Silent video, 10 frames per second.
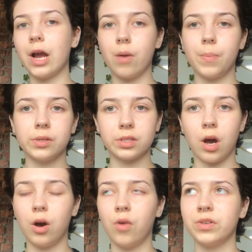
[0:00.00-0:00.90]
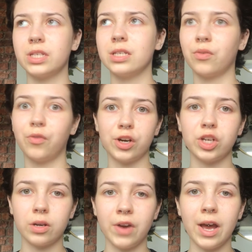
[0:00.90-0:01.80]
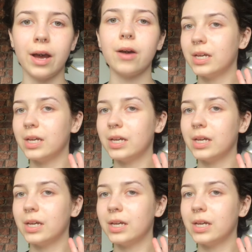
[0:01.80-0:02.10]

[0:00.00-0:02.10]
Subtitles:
out a BUZZCUT, obviously it's a fresh head of hair,